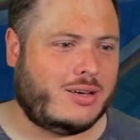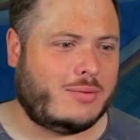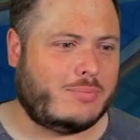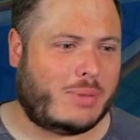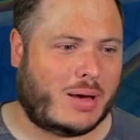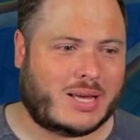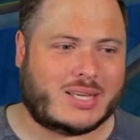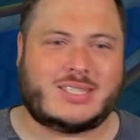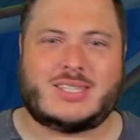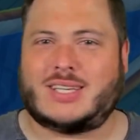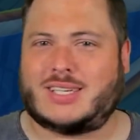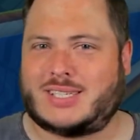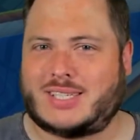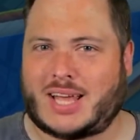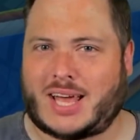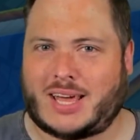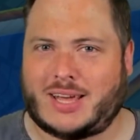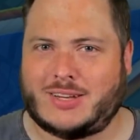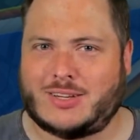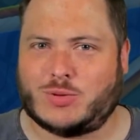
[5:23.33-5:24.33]
puzzler
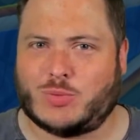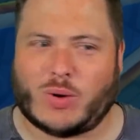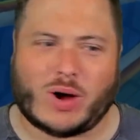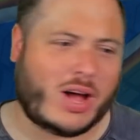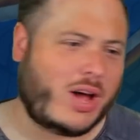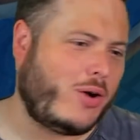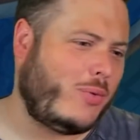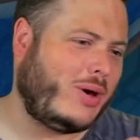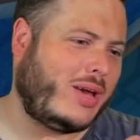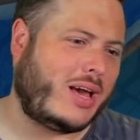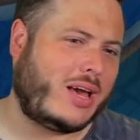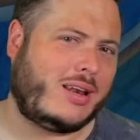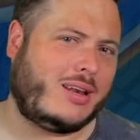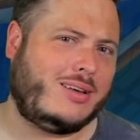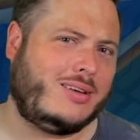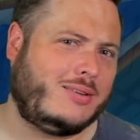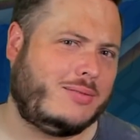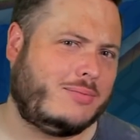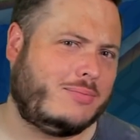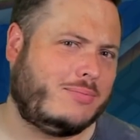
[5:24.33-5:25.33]
stage. Why are we
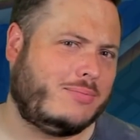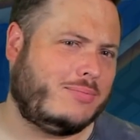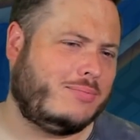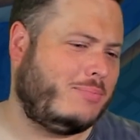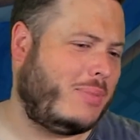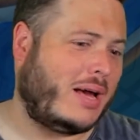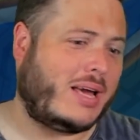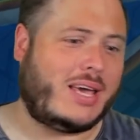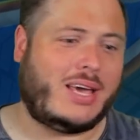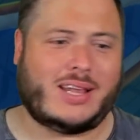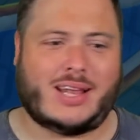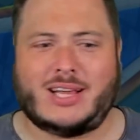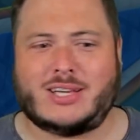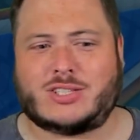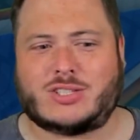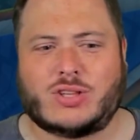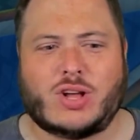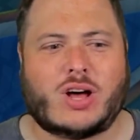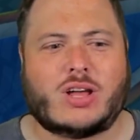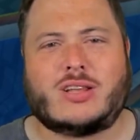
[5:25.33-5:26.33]
getting Becky
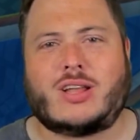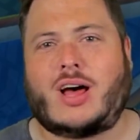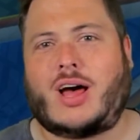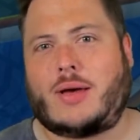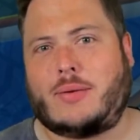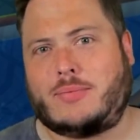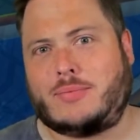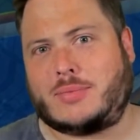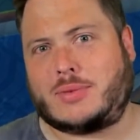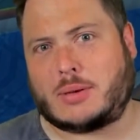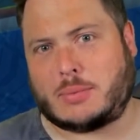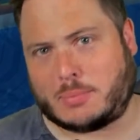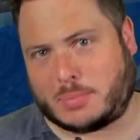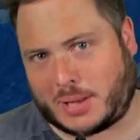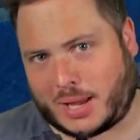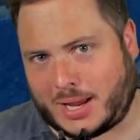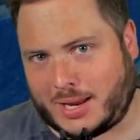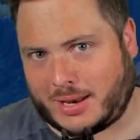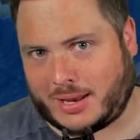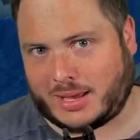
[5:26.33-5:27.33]
Lynch? Not that I'm
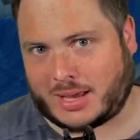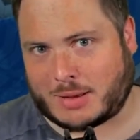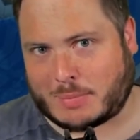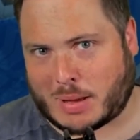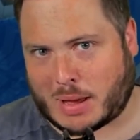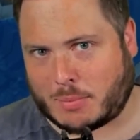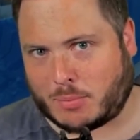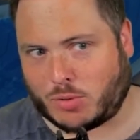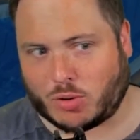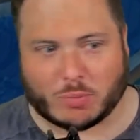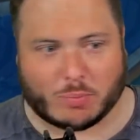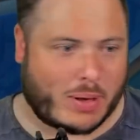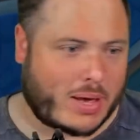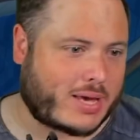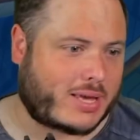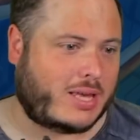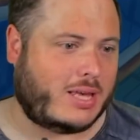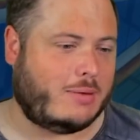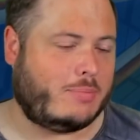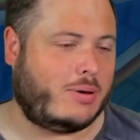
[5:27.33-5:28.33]
complaining about more
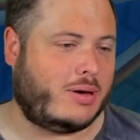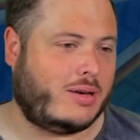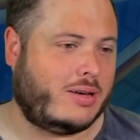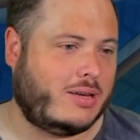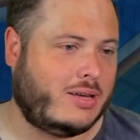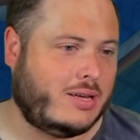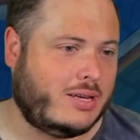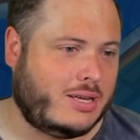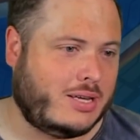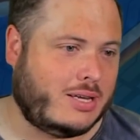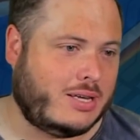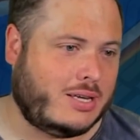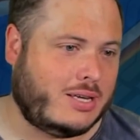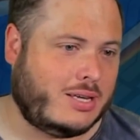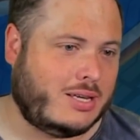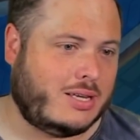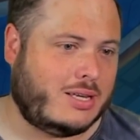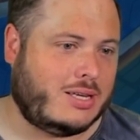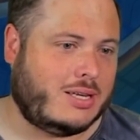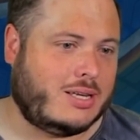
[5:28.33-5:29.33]
Becky, but
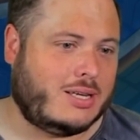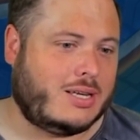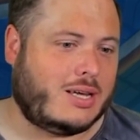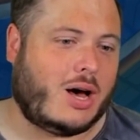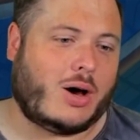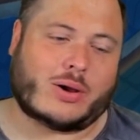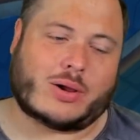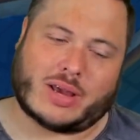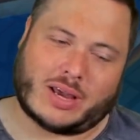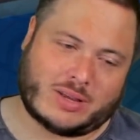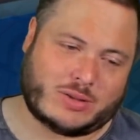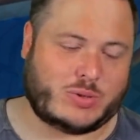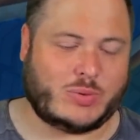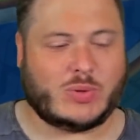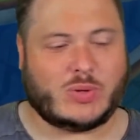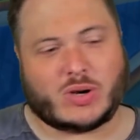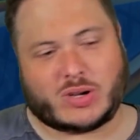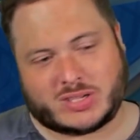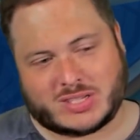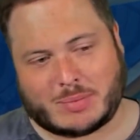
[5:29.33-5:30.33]
okay, so we've
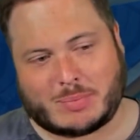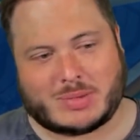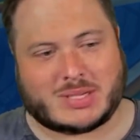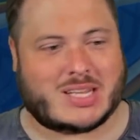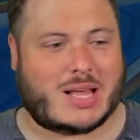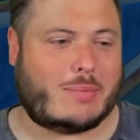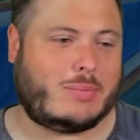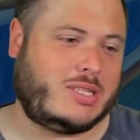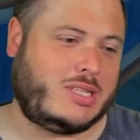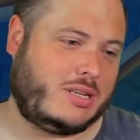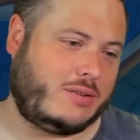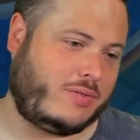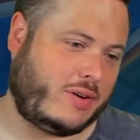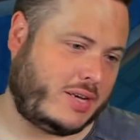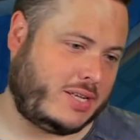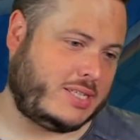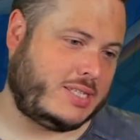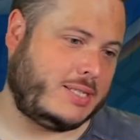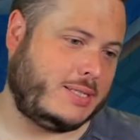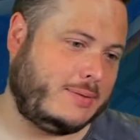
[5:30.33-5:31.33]
got a SummerSlam to the
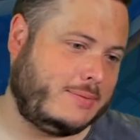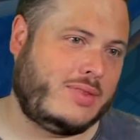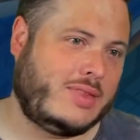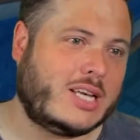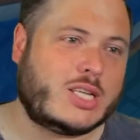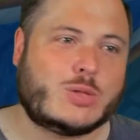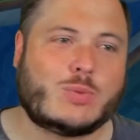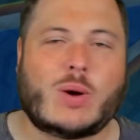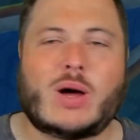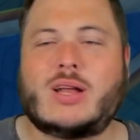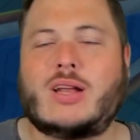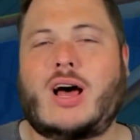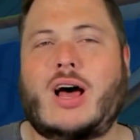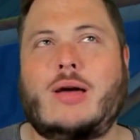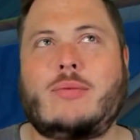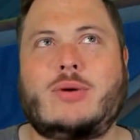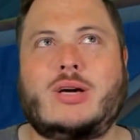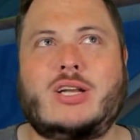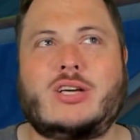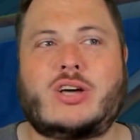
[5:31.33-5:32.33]
face. This one,
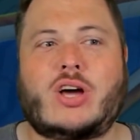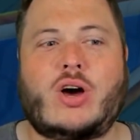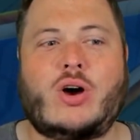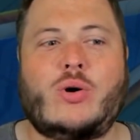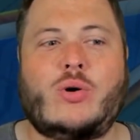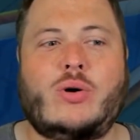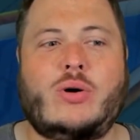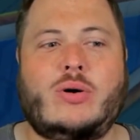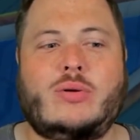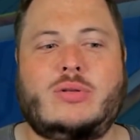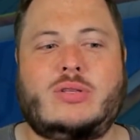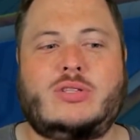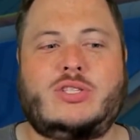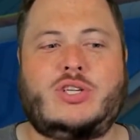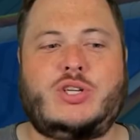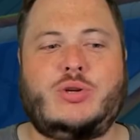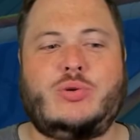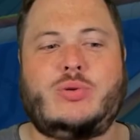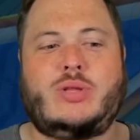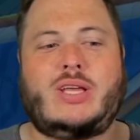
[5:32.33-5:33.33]
I'm going to go
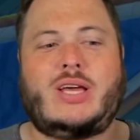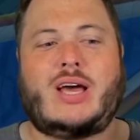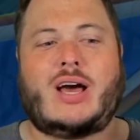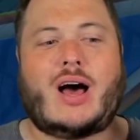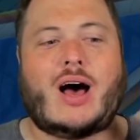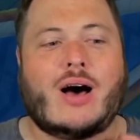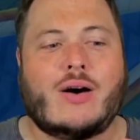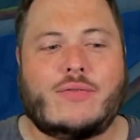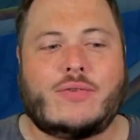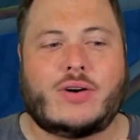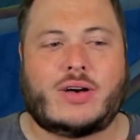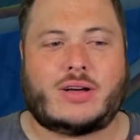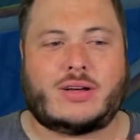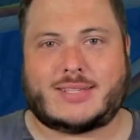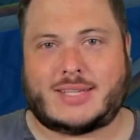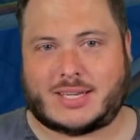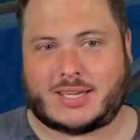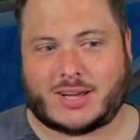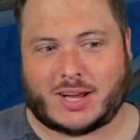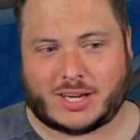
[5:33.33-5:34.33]
to the other
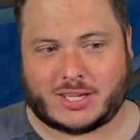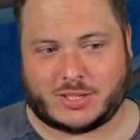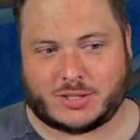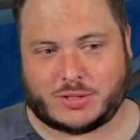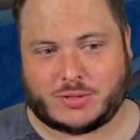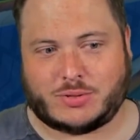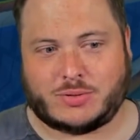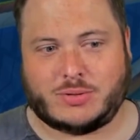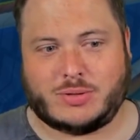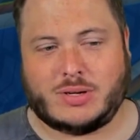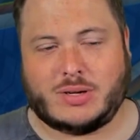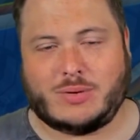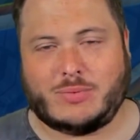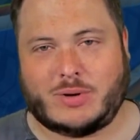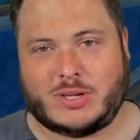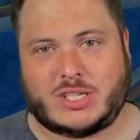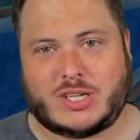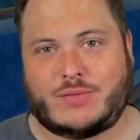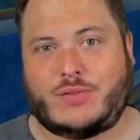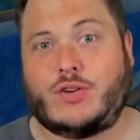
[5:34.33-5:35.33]
Hikaidu,
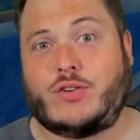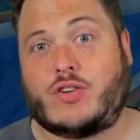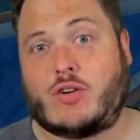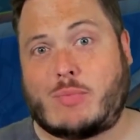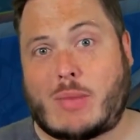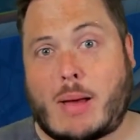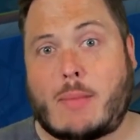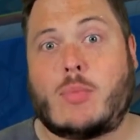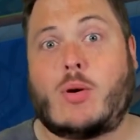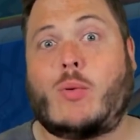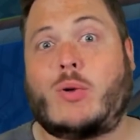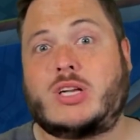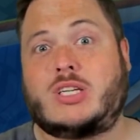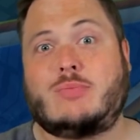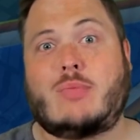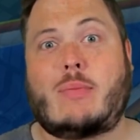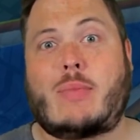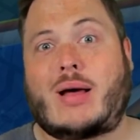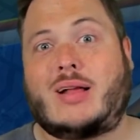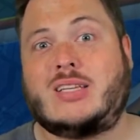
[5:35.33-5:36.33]
which, if you remember watching
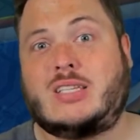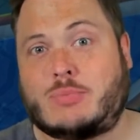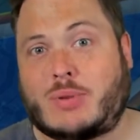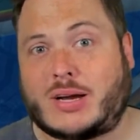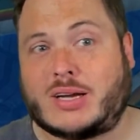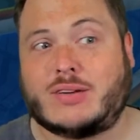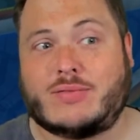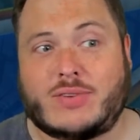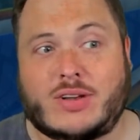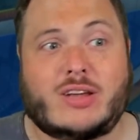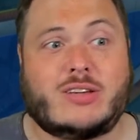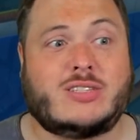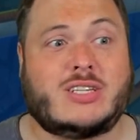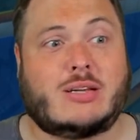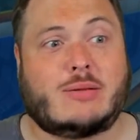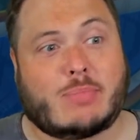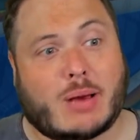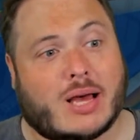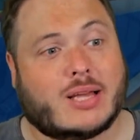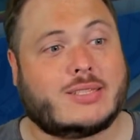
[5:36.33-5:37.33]
my Bounty Breaker videos in
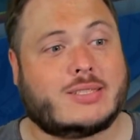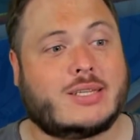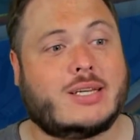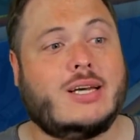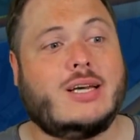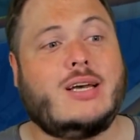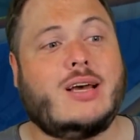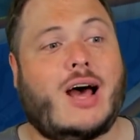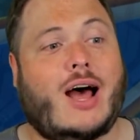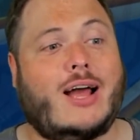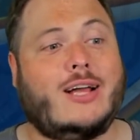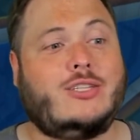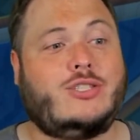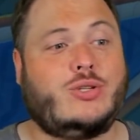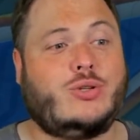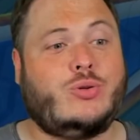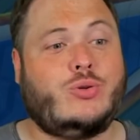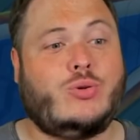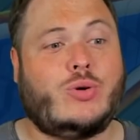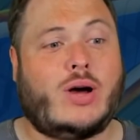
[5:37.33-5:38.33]
the past, I do